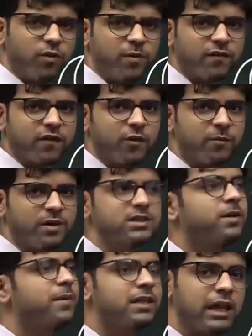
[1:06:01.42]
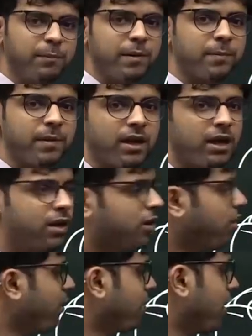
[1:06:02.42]
of government, some other people
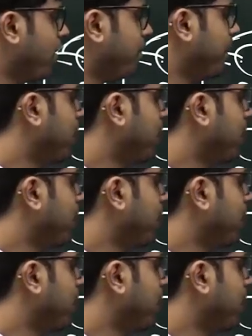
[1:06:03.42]
of government,